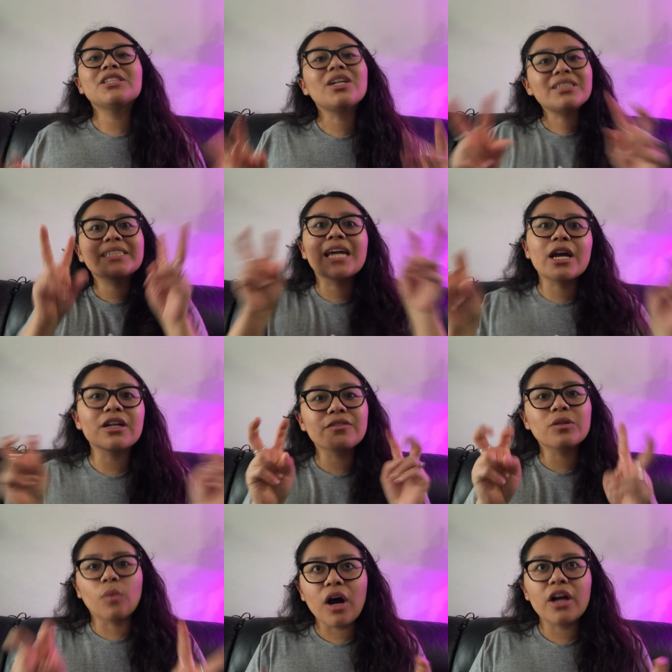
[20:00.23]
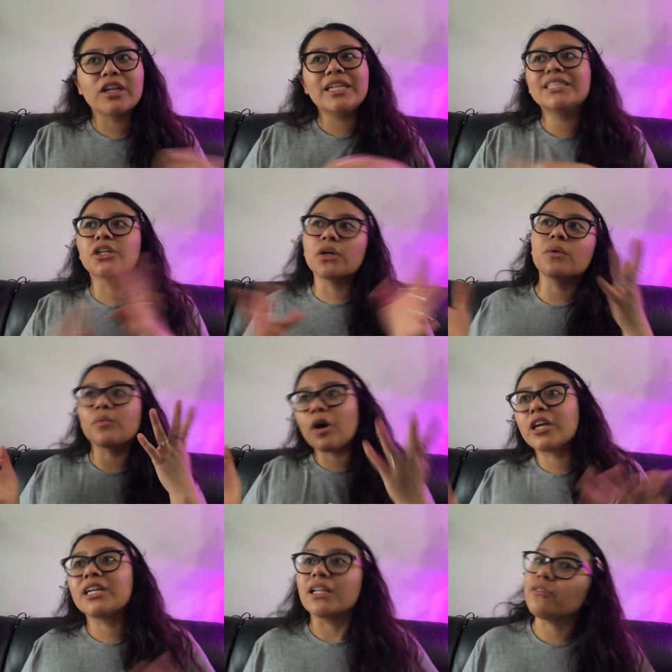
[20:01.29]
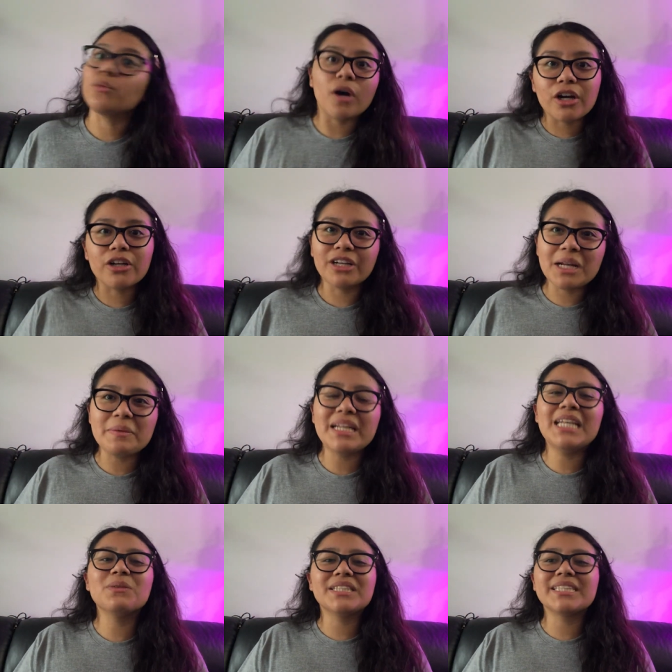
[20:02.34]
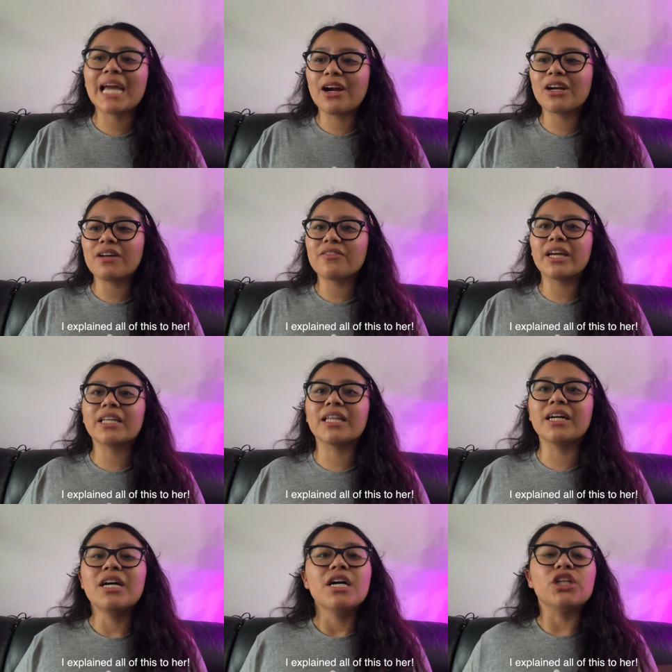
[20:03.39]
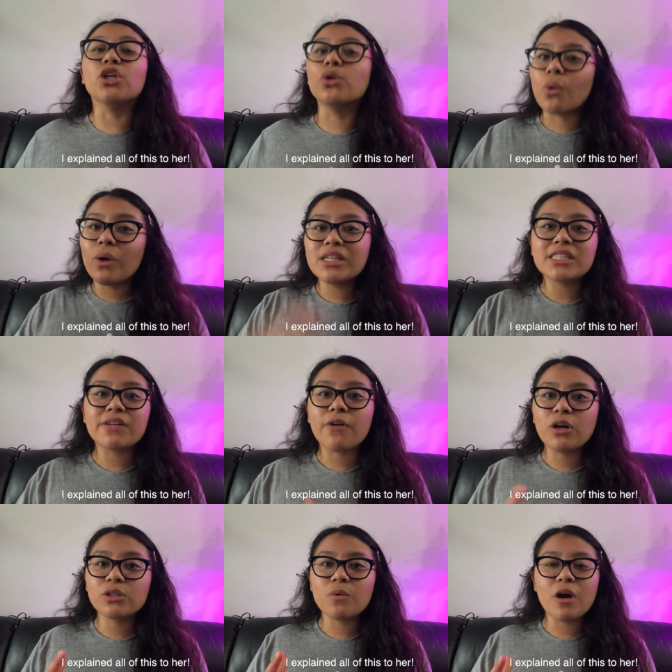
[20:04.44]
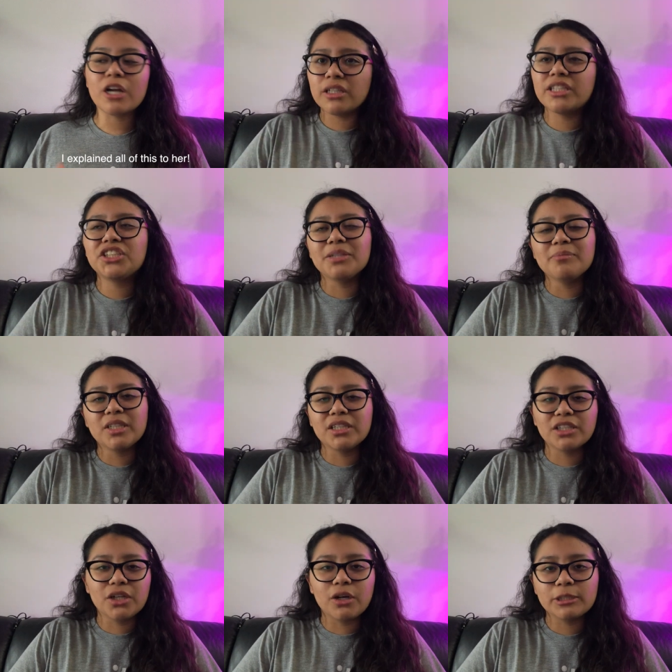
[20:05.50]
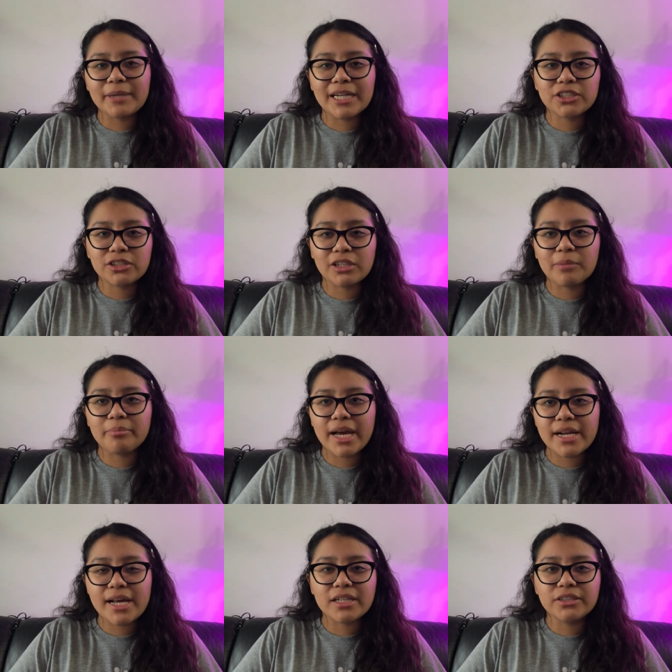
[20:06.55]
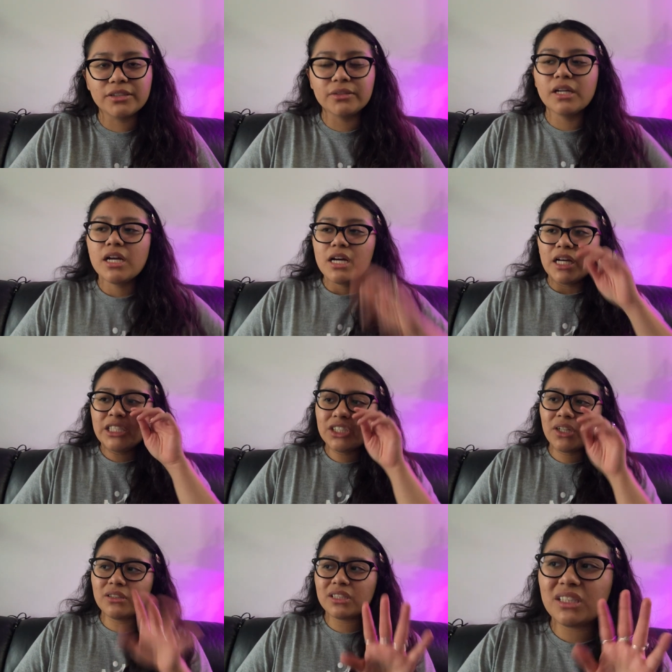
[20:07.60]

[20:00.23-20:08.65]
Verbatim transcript: not scared of the water. He's good with water. He loves water. You know what I mean? He was scared of like the the noise of all the water. And she immediately goes back to her like bad attitude. And she goes,